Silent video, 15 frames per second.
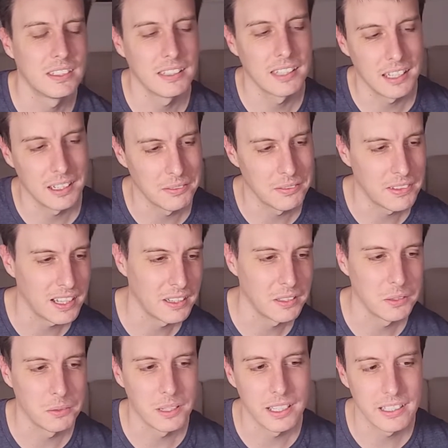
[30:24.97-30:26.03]
to get a
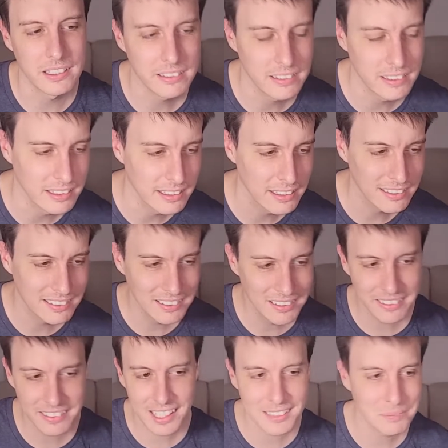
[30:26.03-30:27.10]
valuation. It's
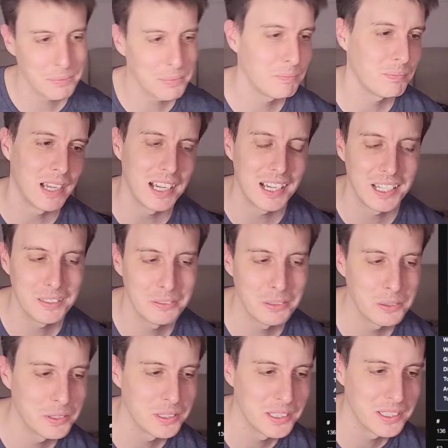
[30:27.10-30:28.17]
not that hard of
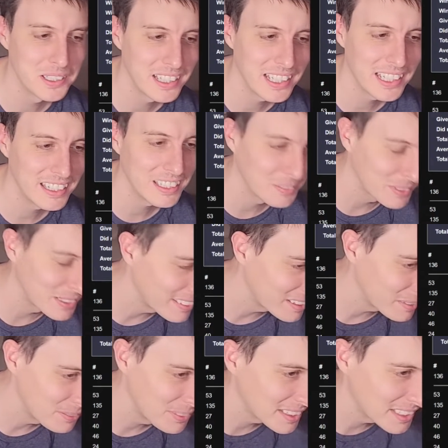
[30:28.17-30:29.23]
a word either, but
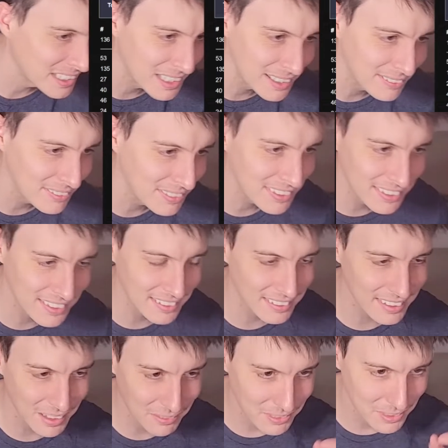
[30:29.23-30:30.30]
sometimes you
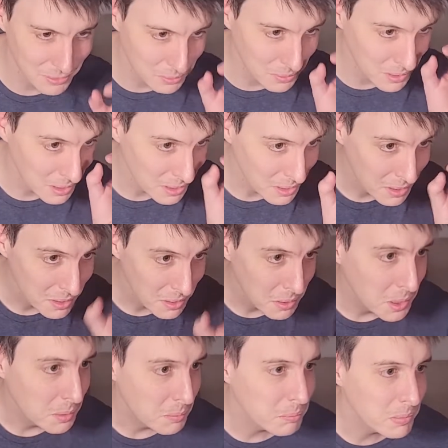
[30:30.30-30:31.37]
just have this
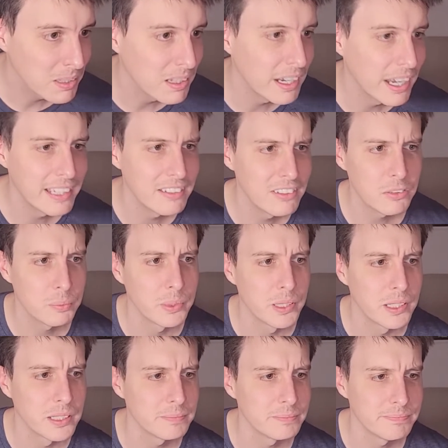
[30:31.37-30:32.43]
blind
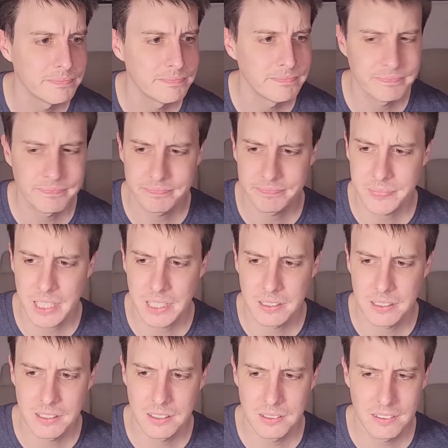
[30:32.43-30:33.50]
spot
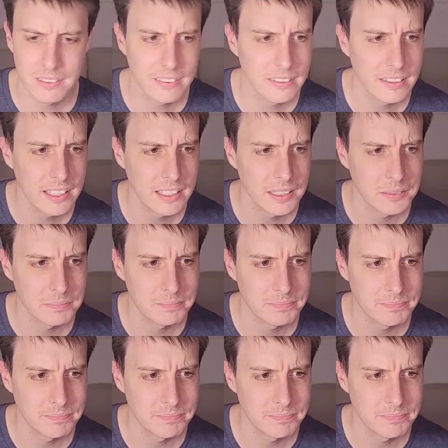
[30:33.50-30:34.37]
and you don't see it.